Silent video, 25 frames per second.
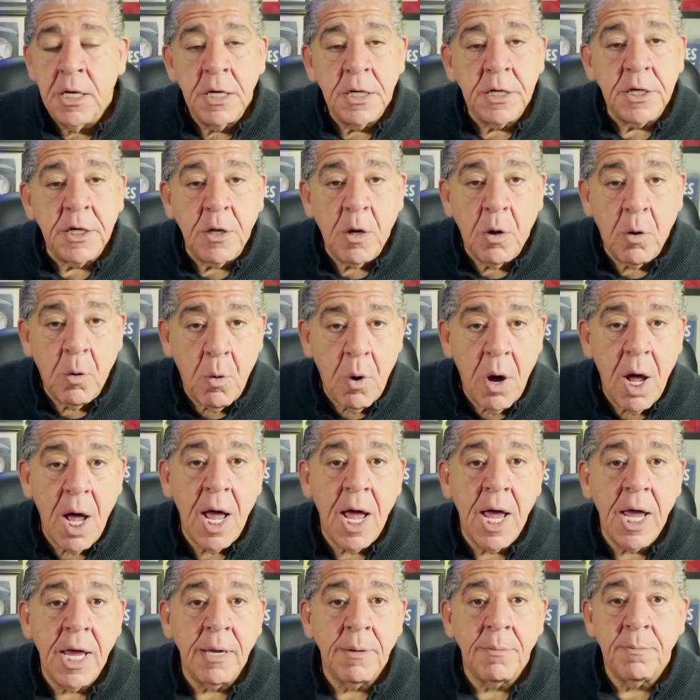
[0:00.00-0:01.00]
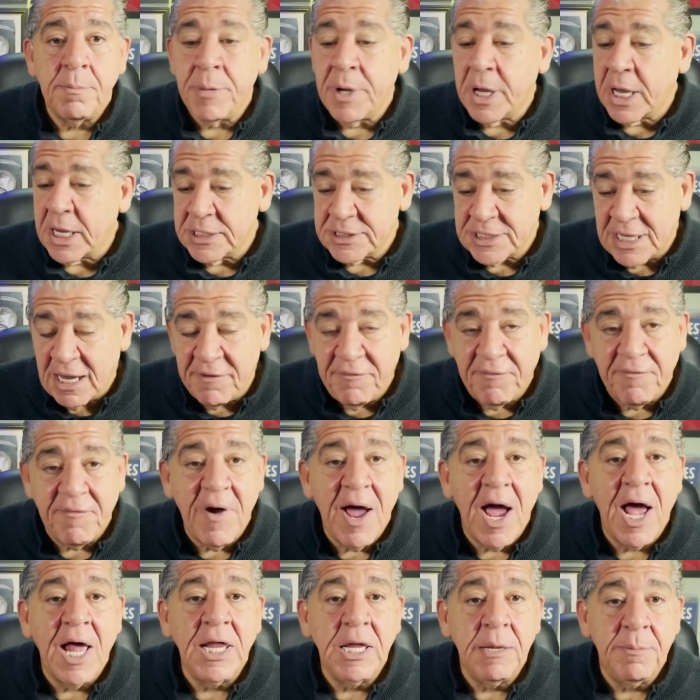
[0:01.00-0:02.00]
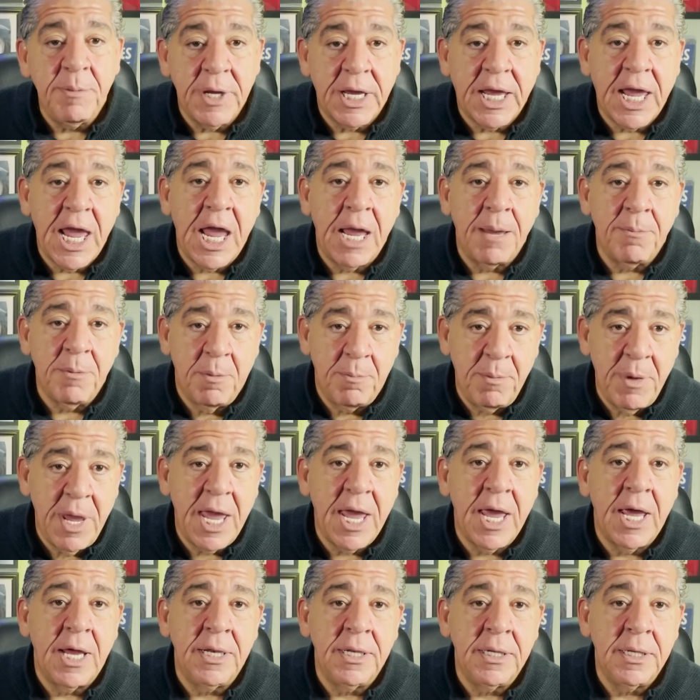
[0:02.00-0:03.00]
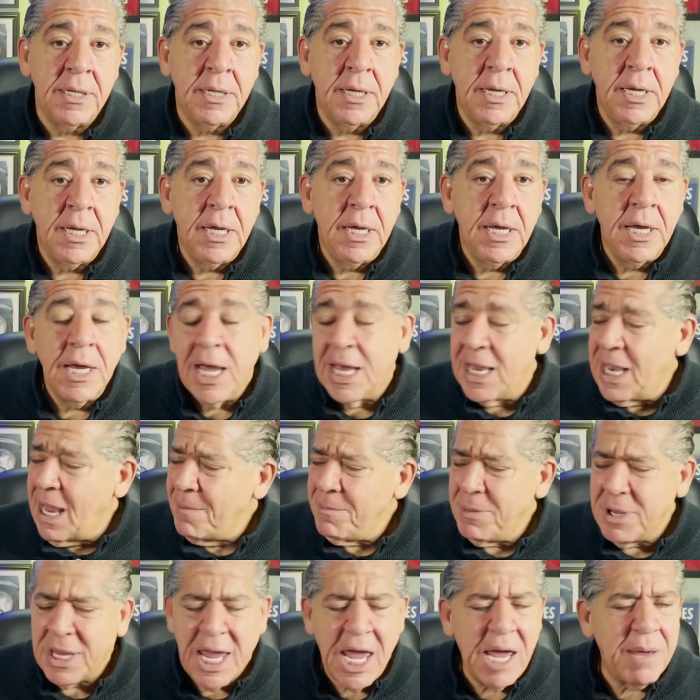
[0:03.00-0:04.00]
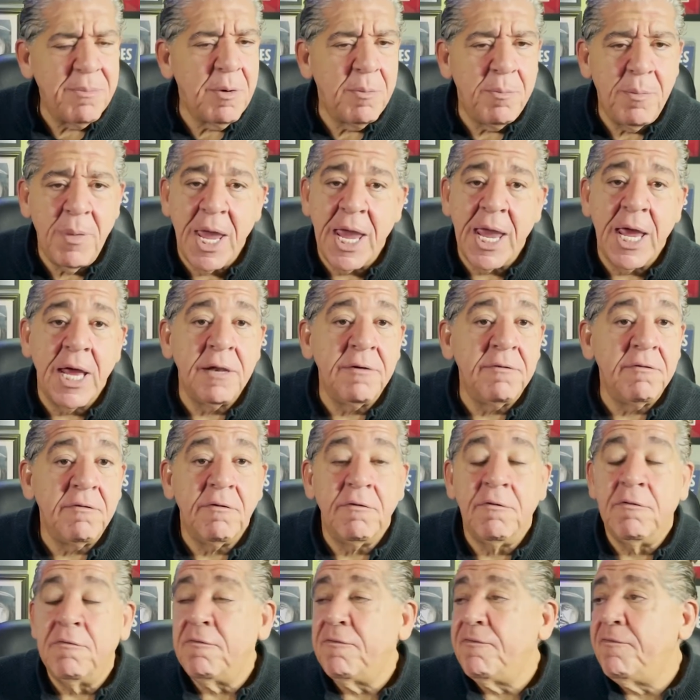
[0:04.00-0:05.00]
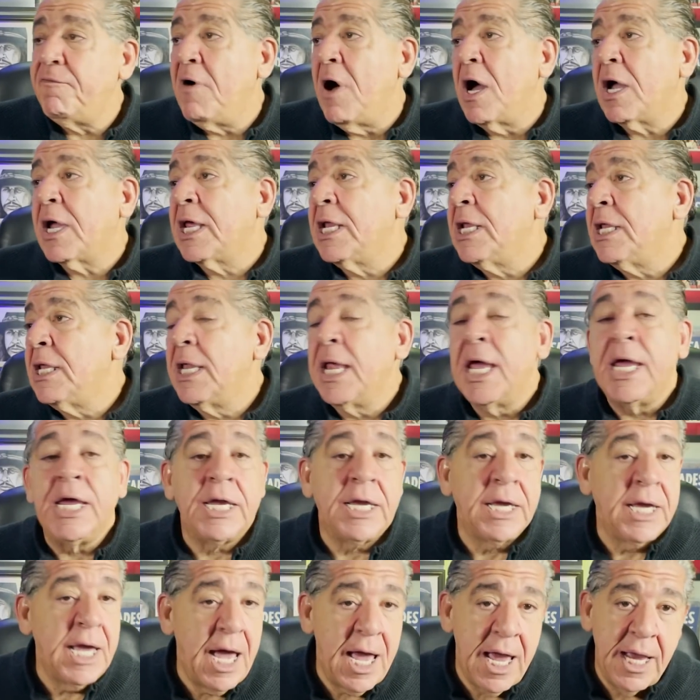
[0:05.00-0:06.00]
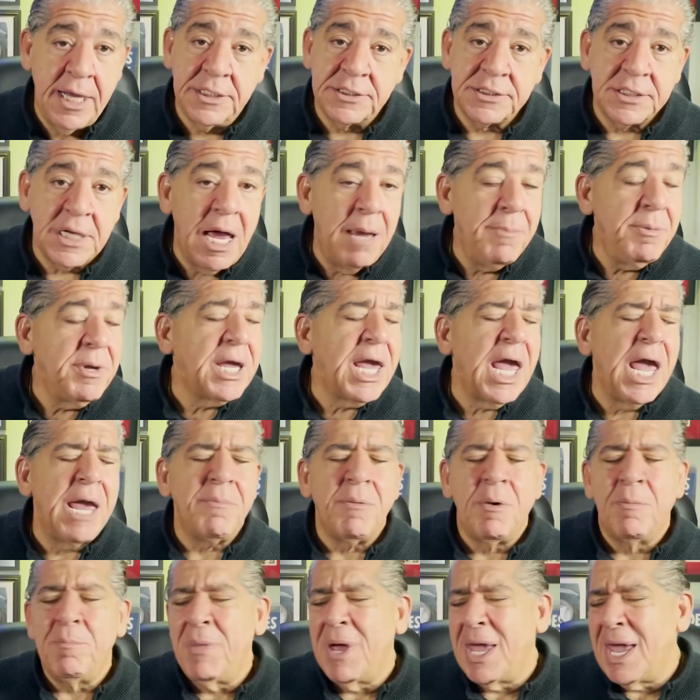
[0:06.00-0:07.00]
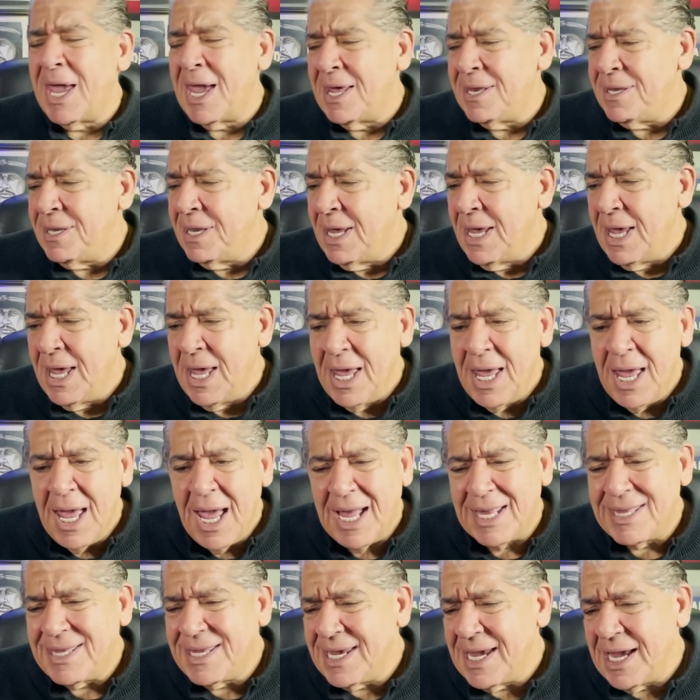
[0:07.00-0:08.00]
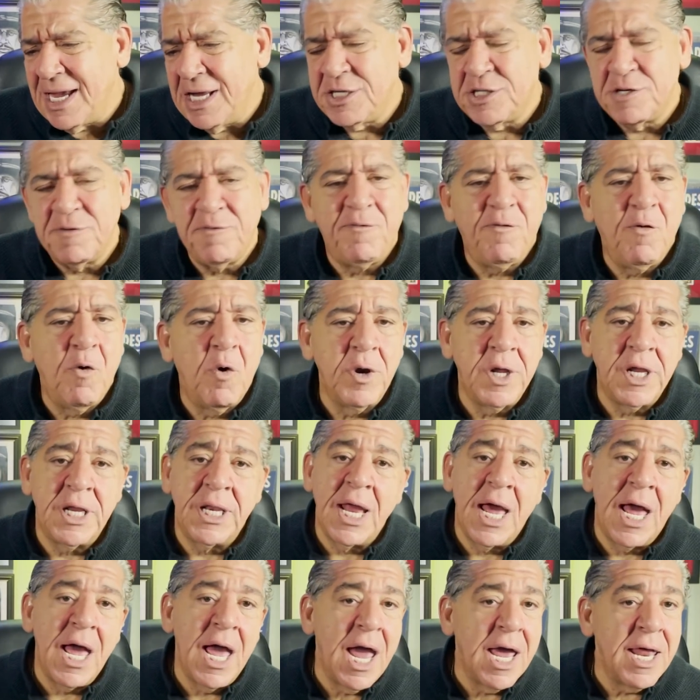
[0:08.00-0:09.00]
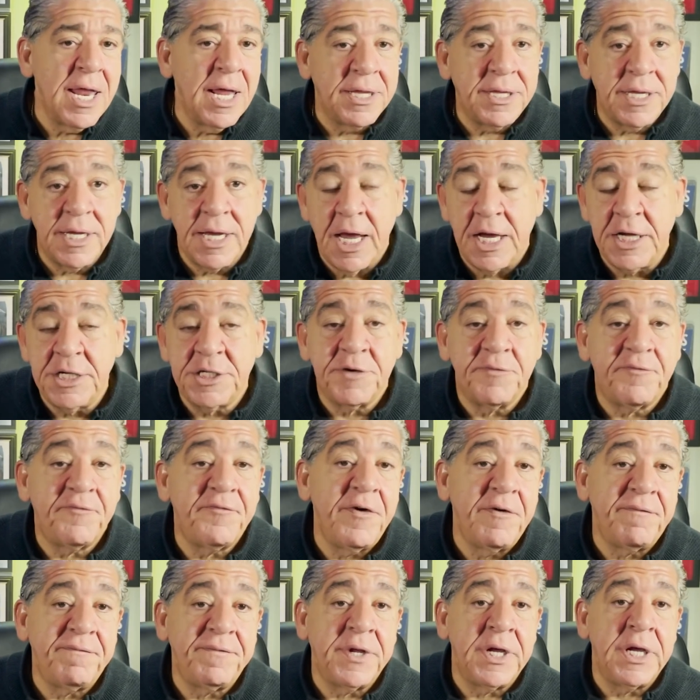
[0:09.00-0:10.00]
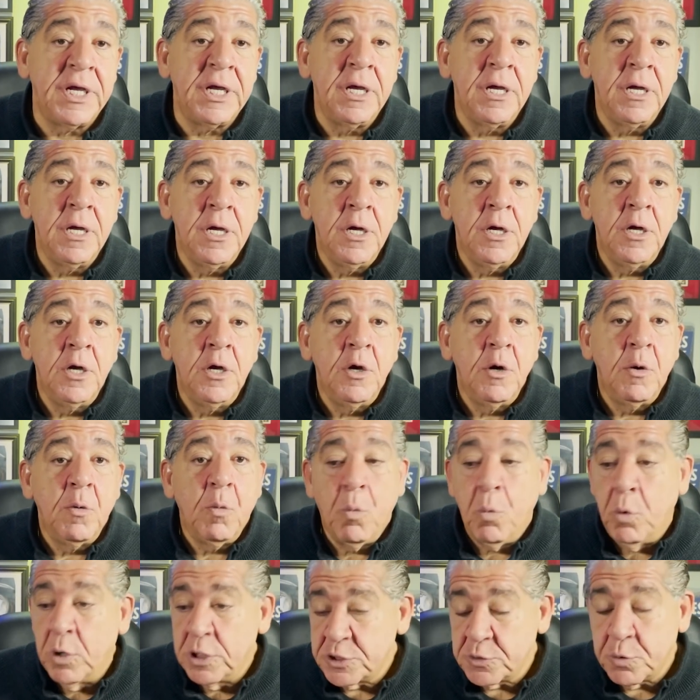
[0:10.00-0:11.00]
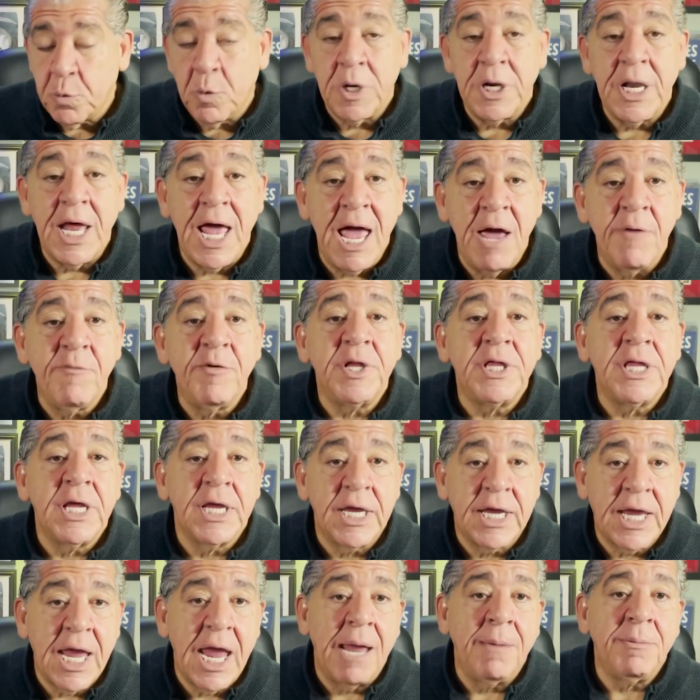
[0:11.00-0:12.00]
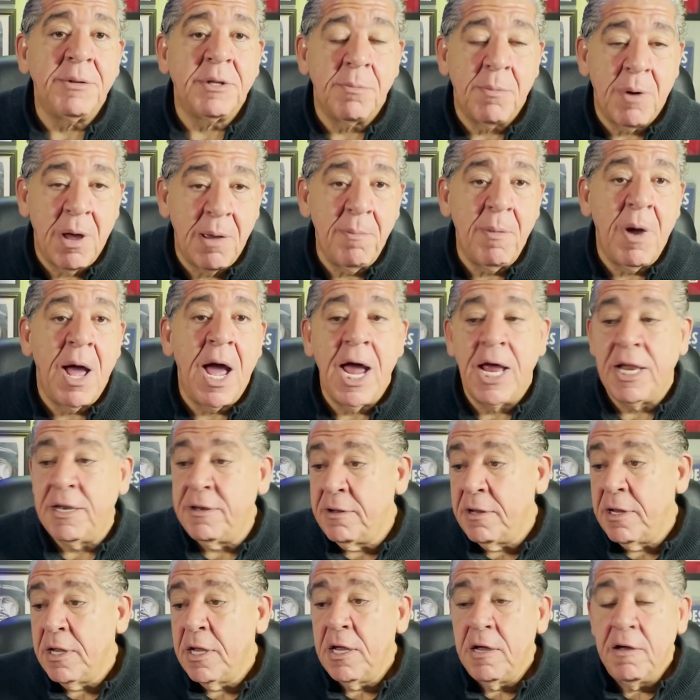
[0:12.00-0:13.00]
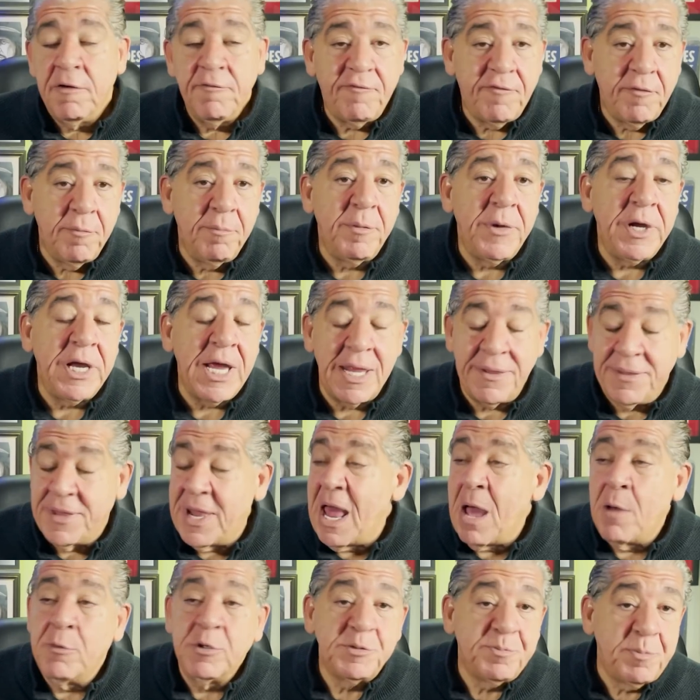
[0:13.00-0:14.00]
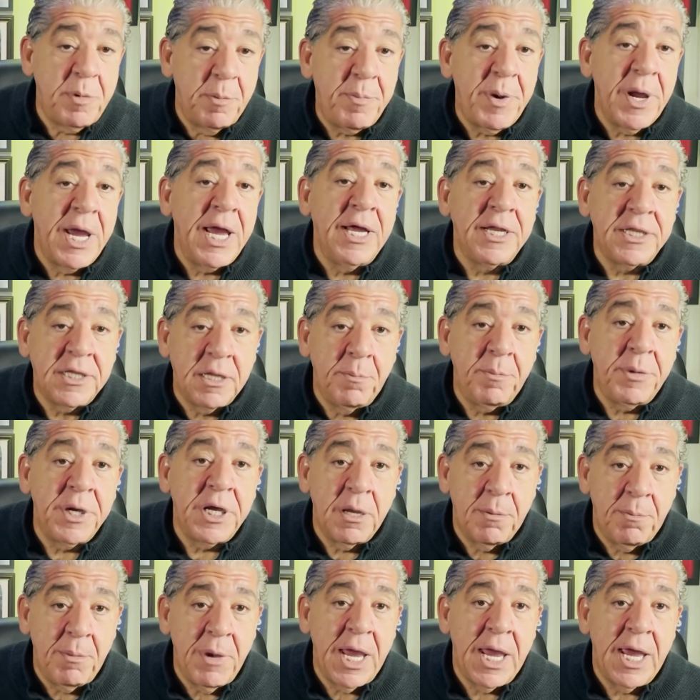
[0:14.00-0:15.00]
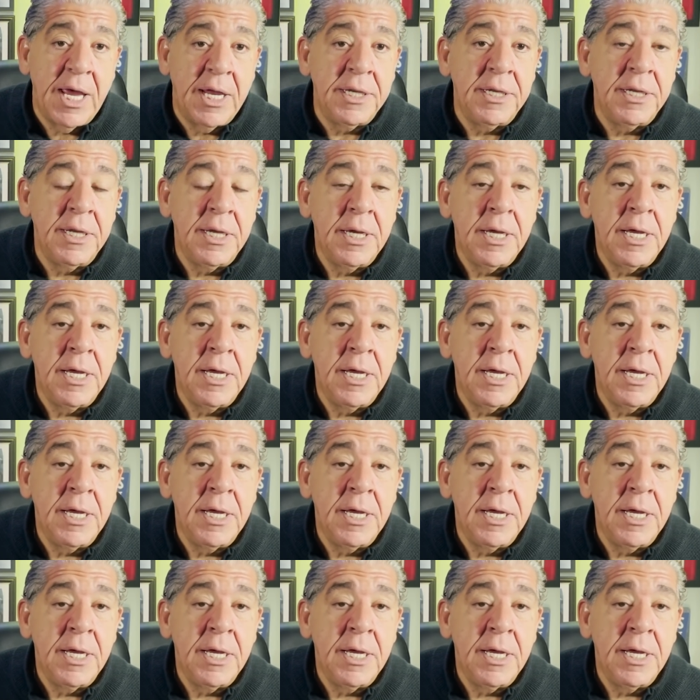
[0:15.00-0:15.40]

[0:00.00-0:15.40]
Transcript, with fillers: You know why? Because I finally became a man. And I became a man fucking late, guys. I became a man at the age of 49, at the age of 50 was when everything came to my mind for me that I was prepared to be a man.